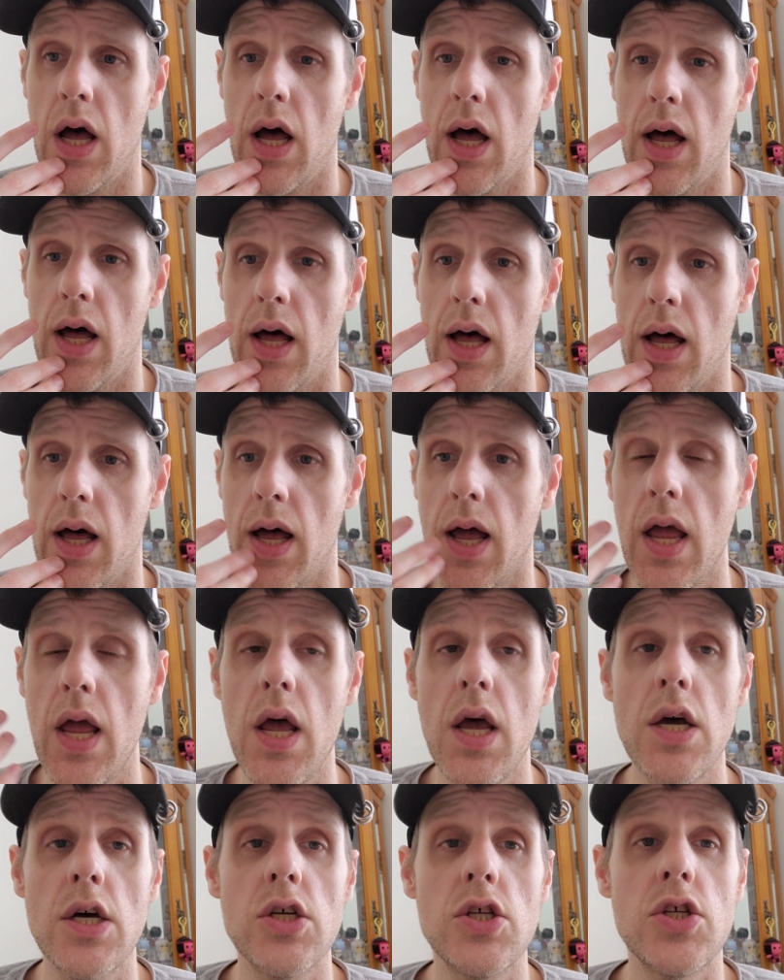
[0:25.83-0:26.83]
Uh,
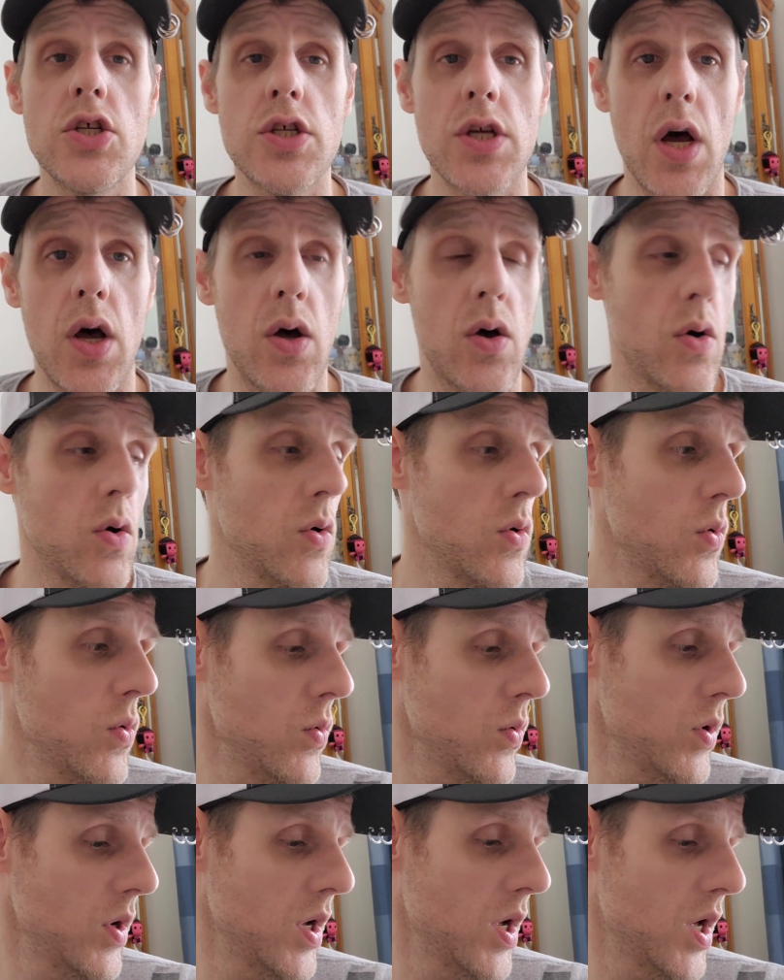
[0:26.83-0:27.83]

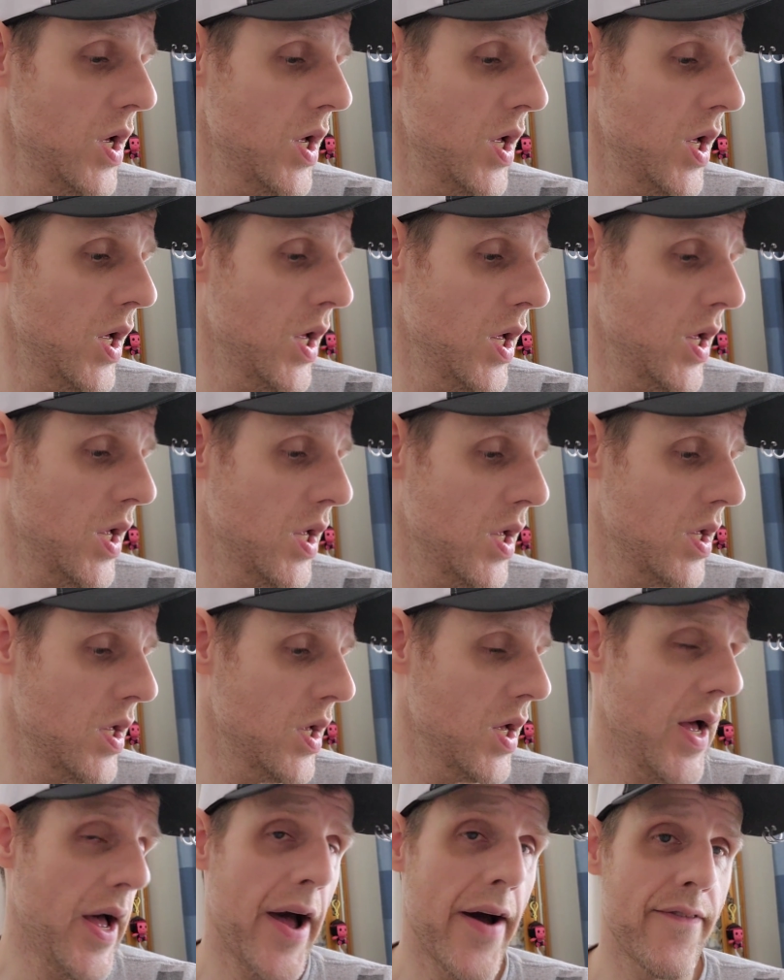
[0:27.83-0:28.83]
so
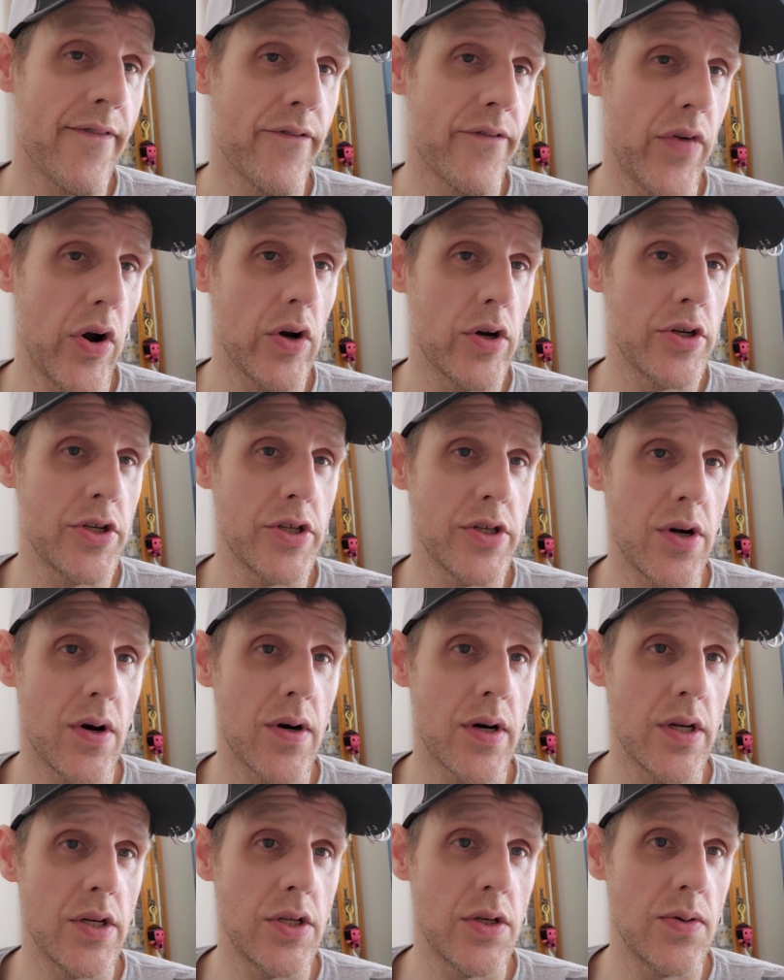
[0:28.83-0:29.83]
I first
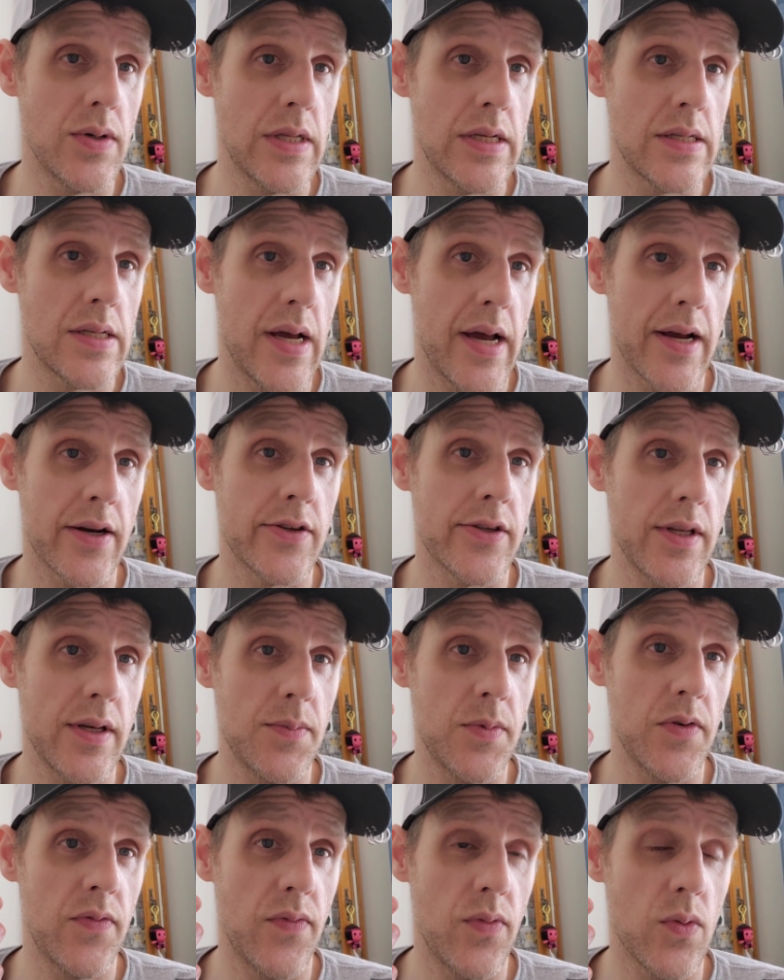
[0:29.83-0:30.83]
started doing this actually
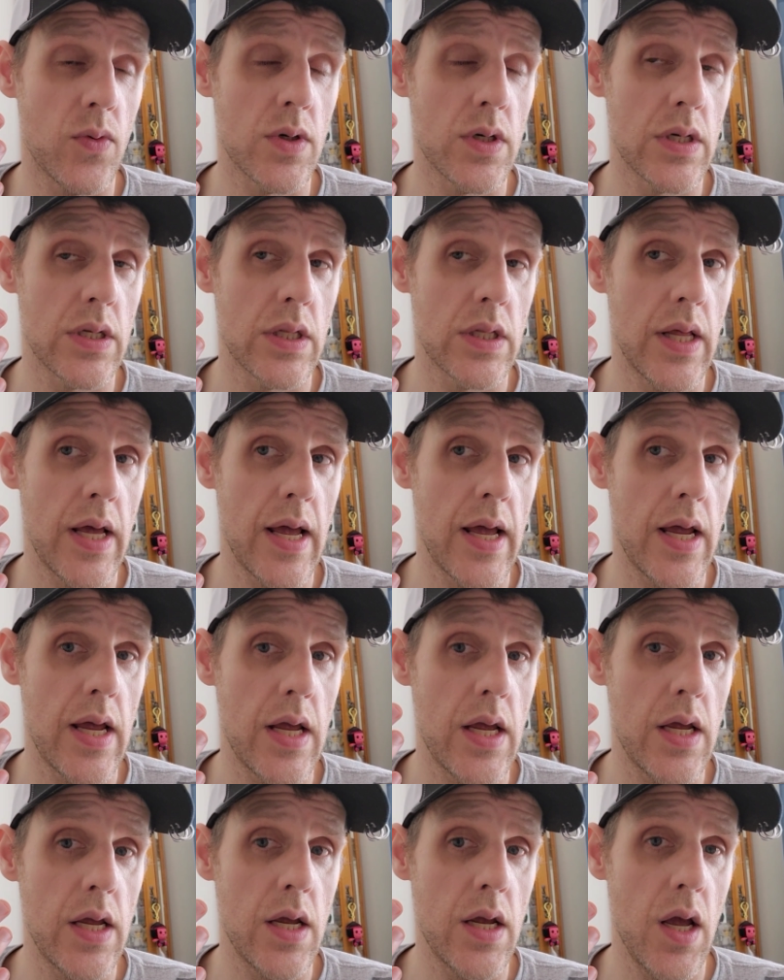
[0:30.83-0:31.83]
before
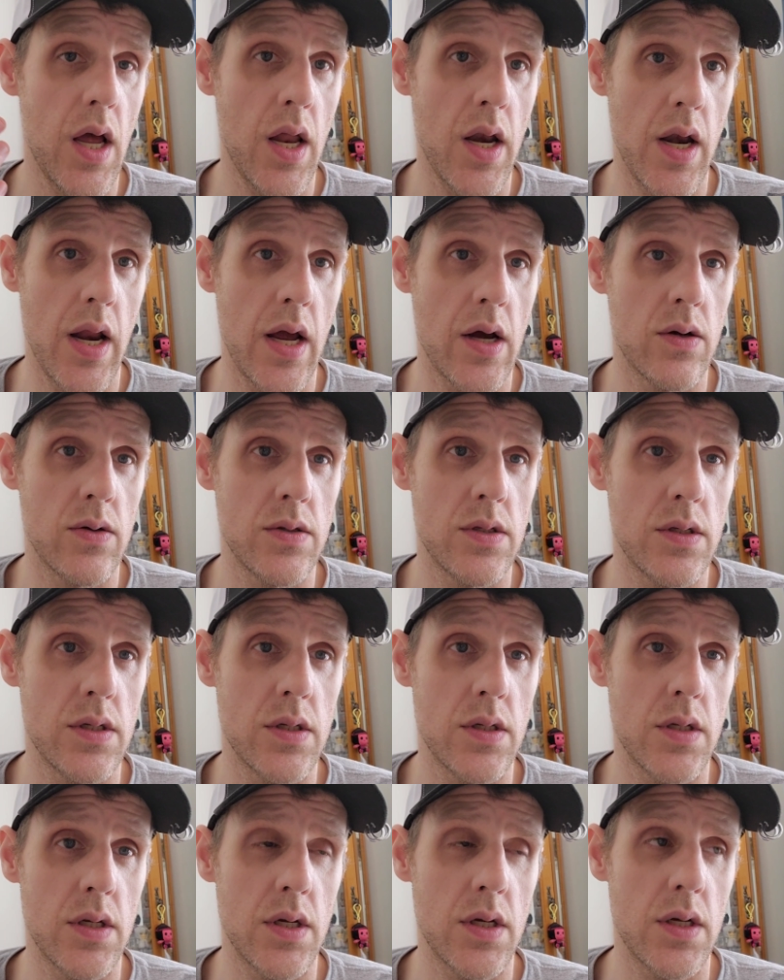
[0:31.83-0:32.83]
they announced
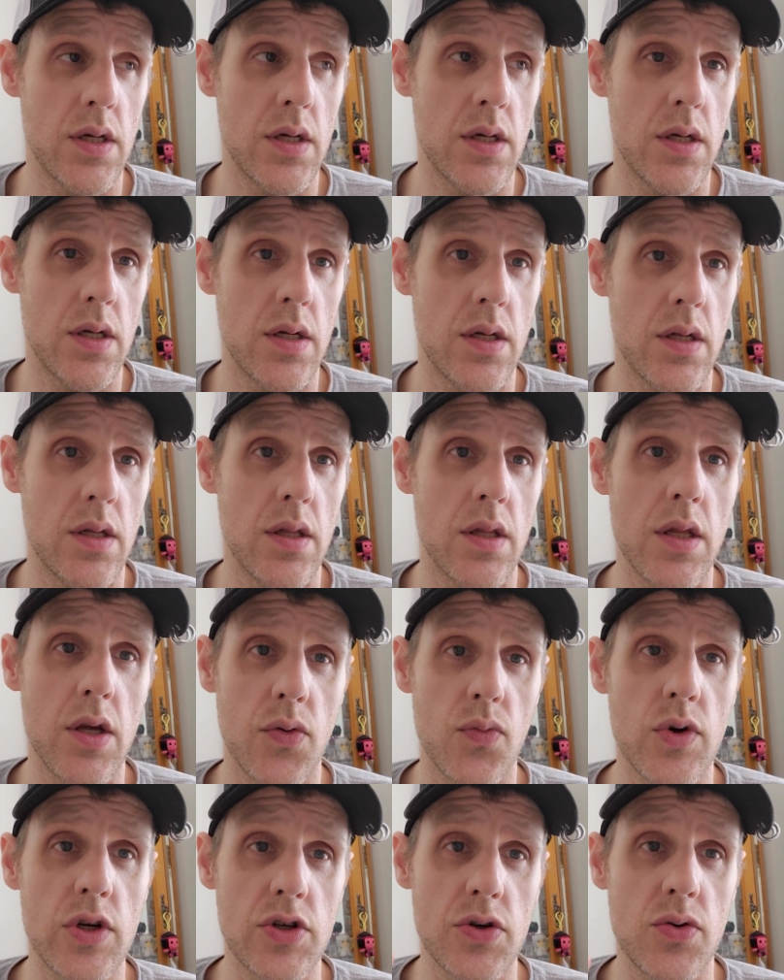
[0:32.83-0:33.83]
the
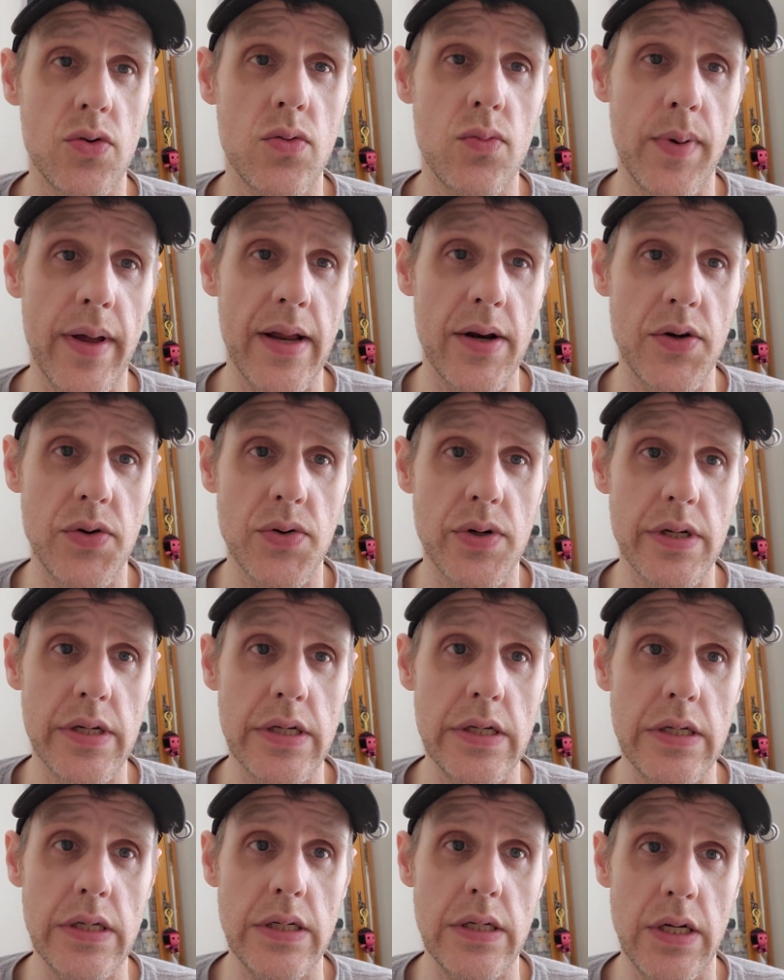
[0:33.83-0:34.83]
original
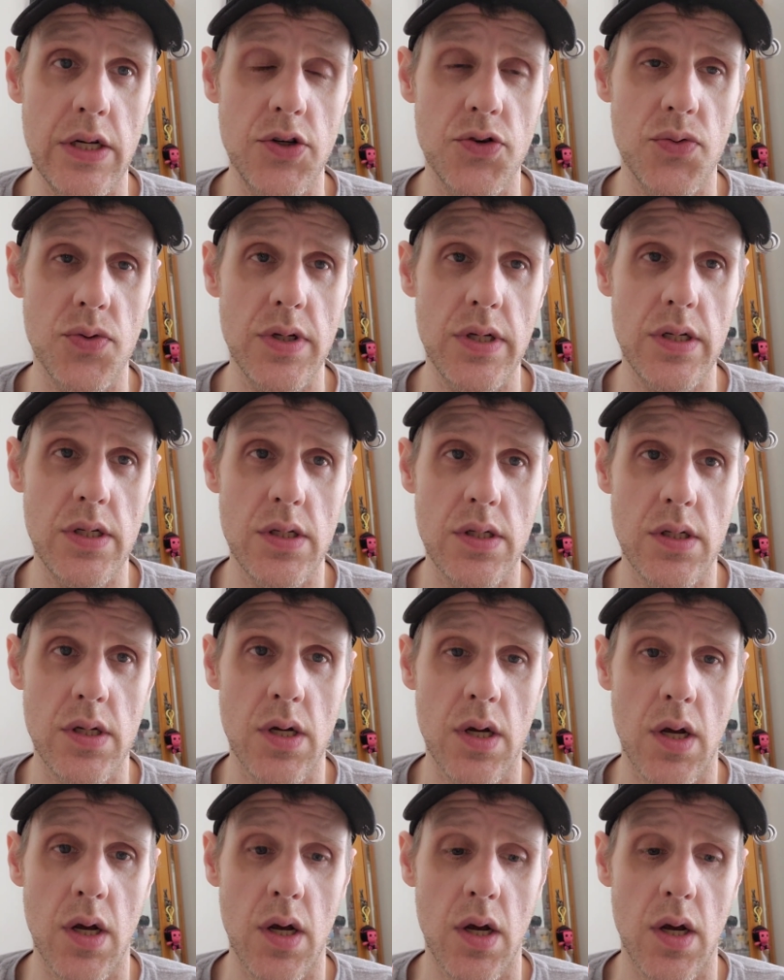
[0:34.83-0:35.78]
Bandori Nendoroids.